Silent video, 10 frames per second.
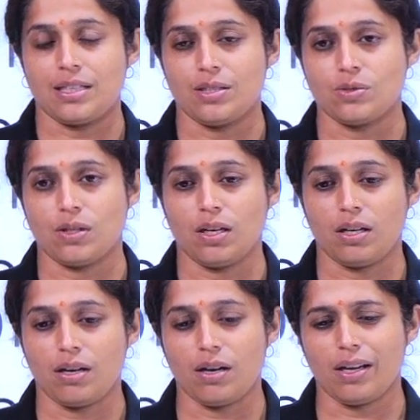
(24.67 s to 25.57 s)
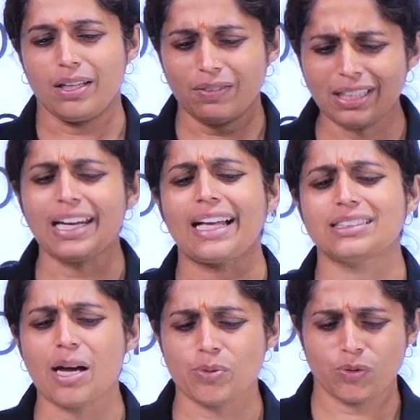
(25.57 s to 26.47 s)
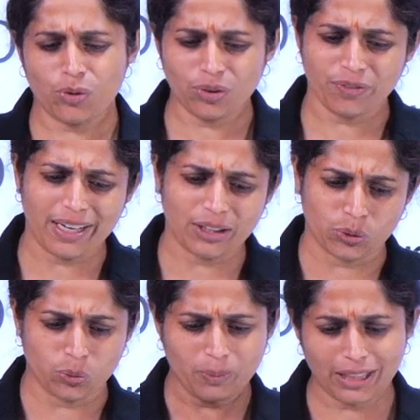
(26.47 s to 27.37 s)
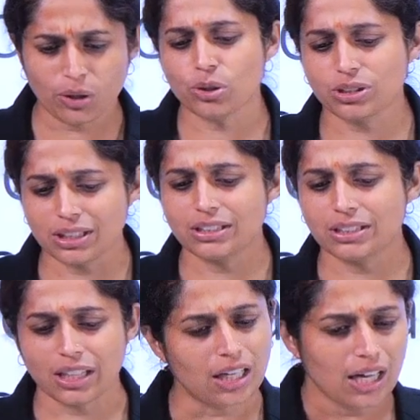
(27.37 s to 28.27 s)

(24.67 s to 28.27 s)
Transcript: So, even in exams we do not find too many questions